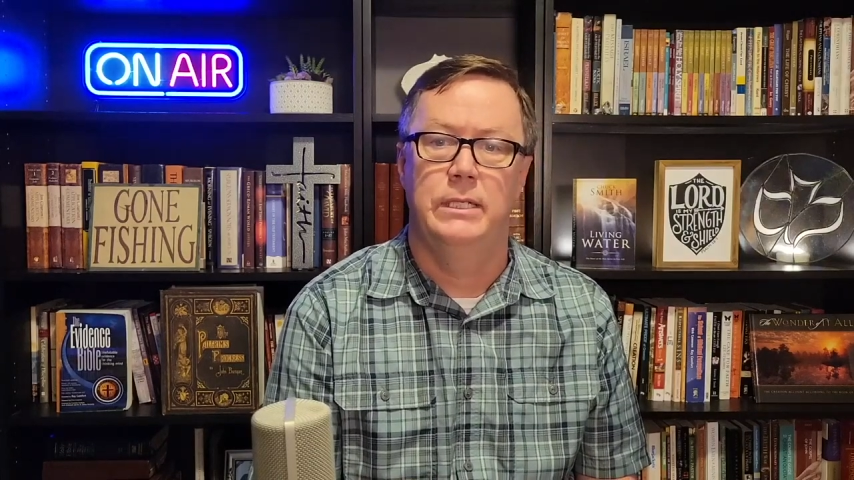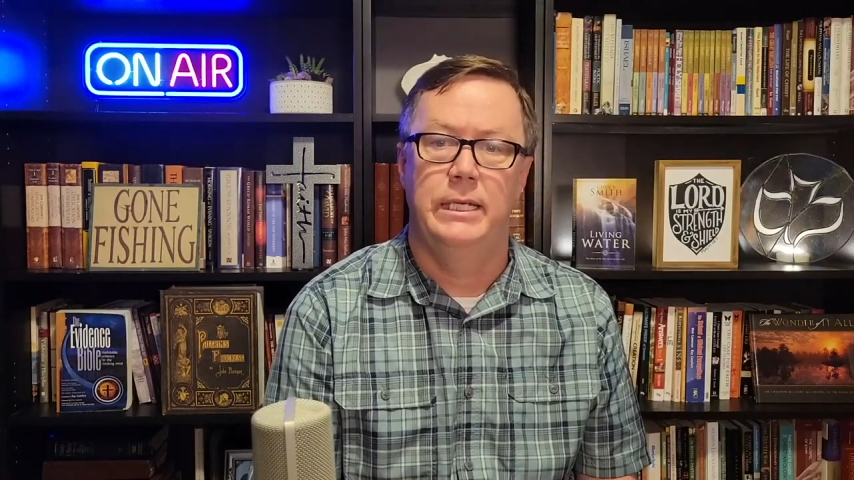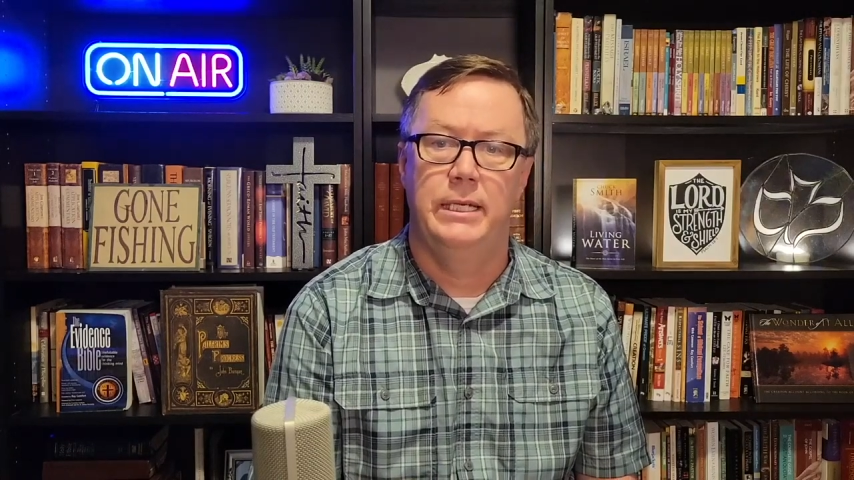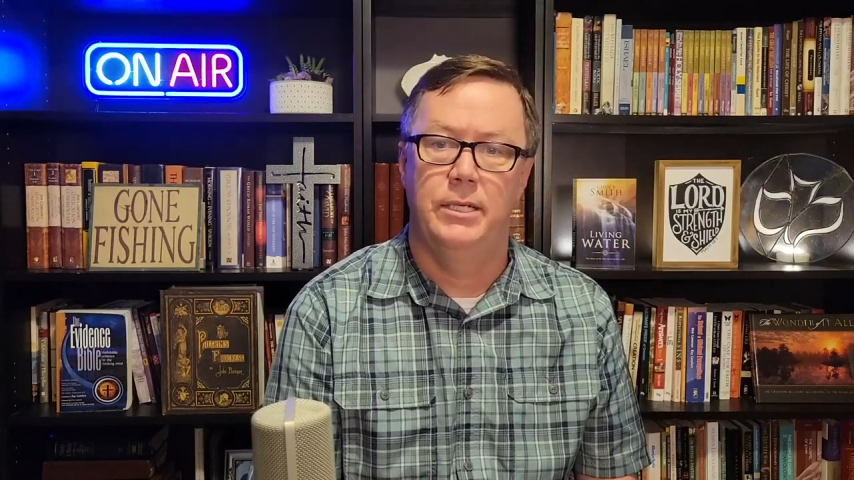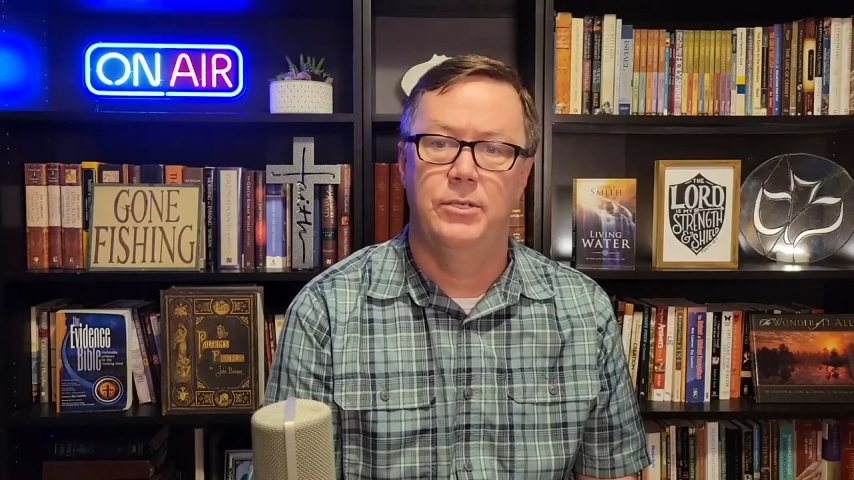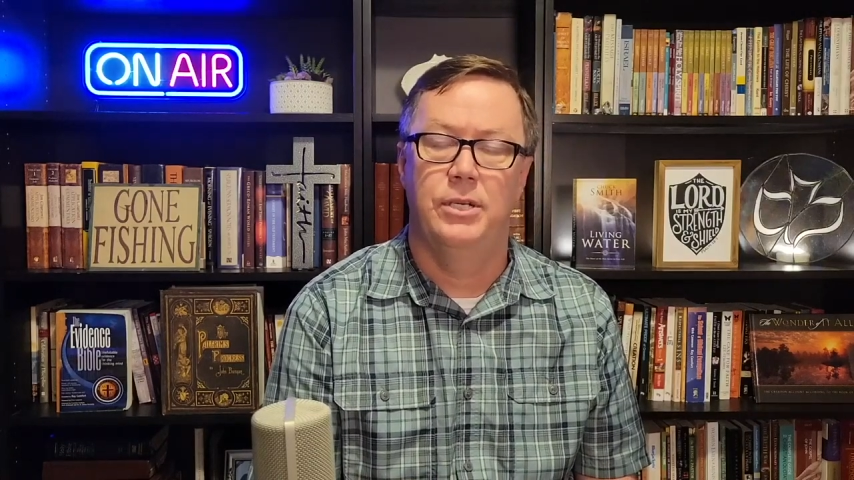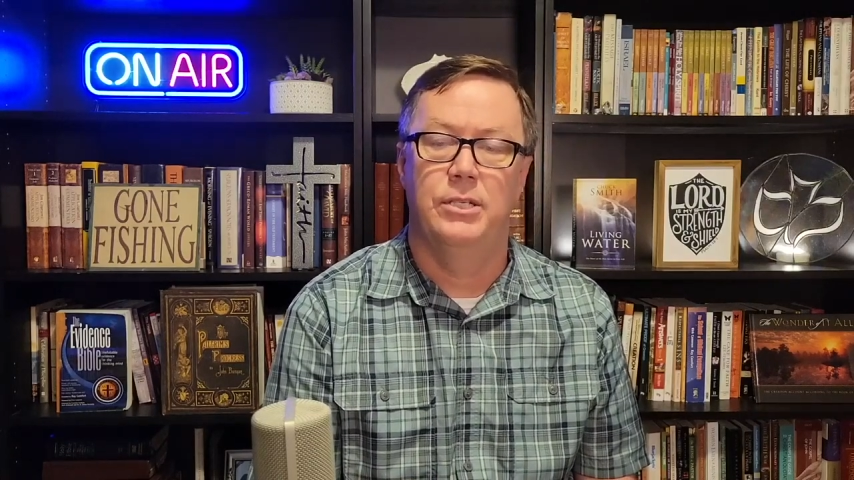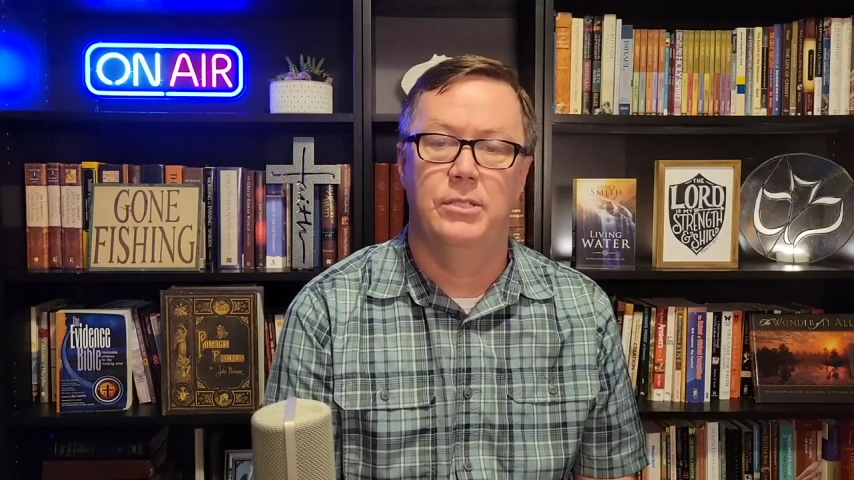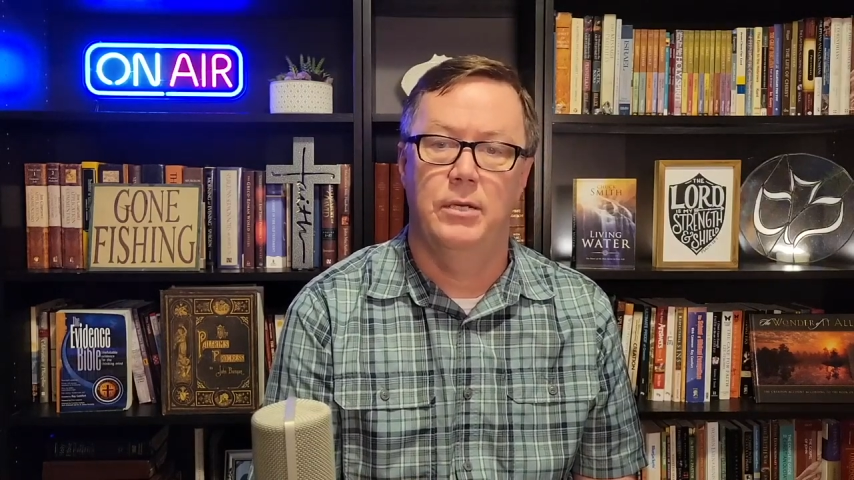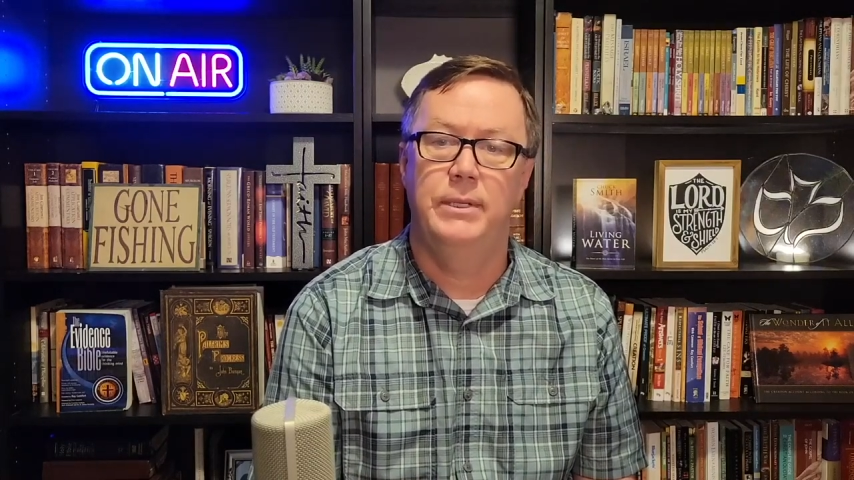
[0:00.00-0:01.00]
There, there's
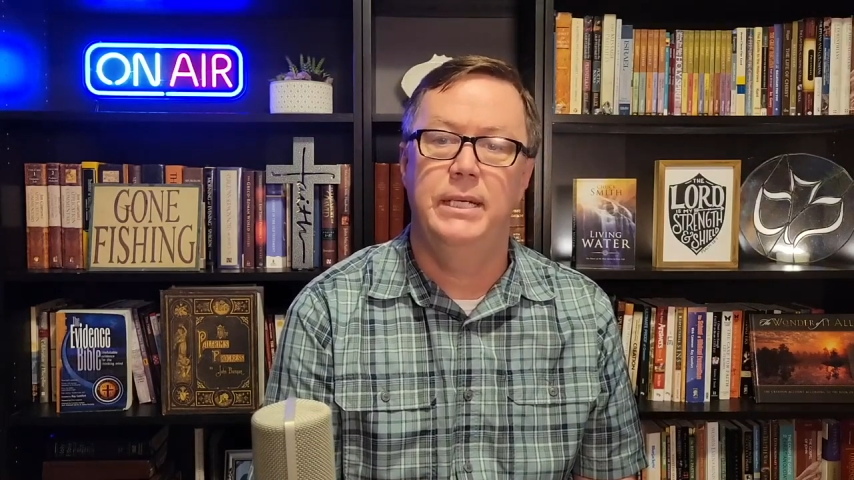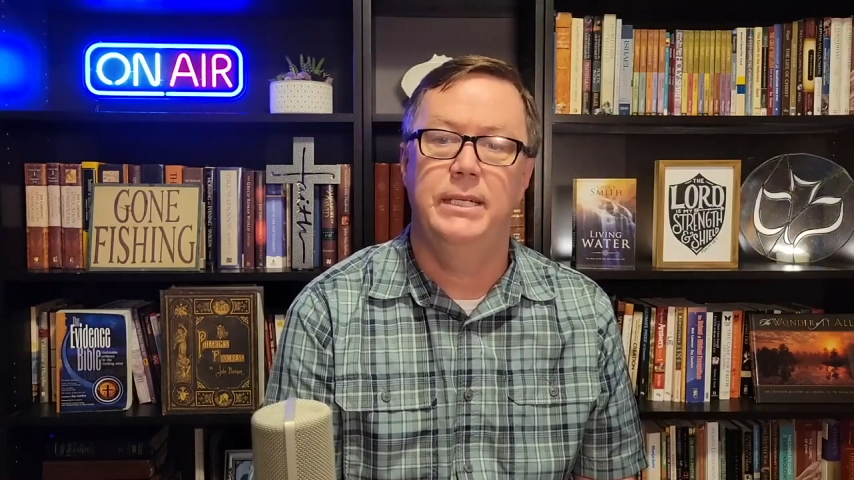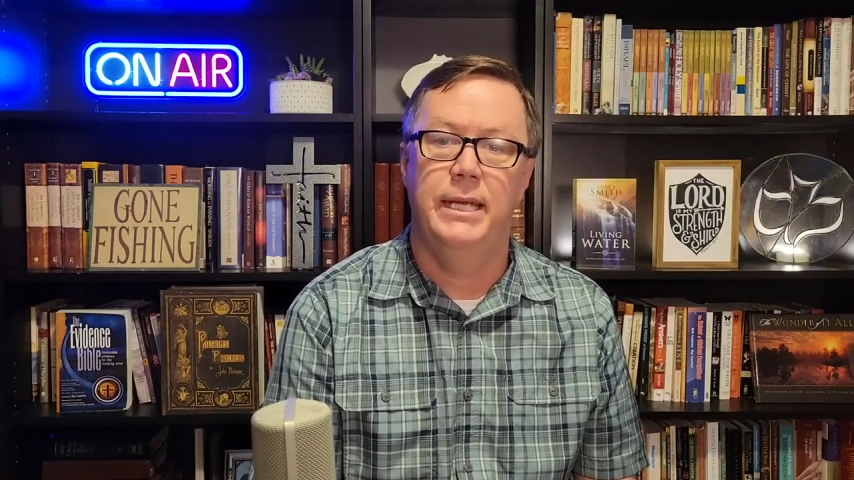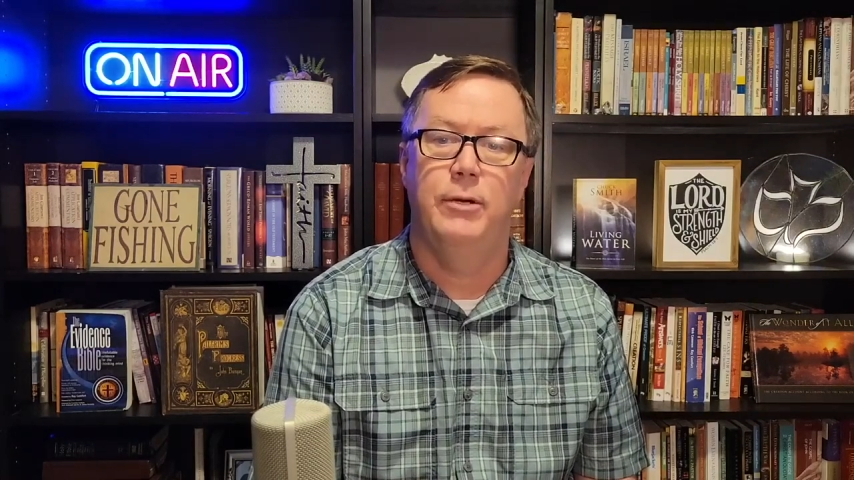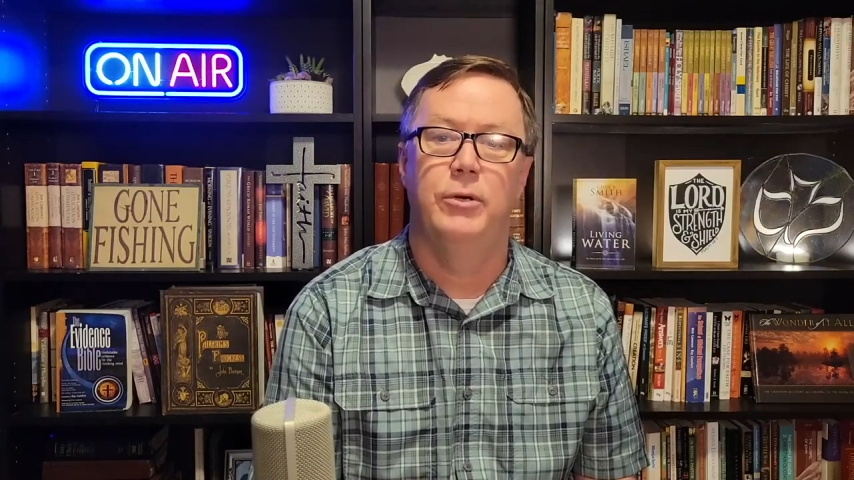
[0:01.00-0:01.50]
coming a day where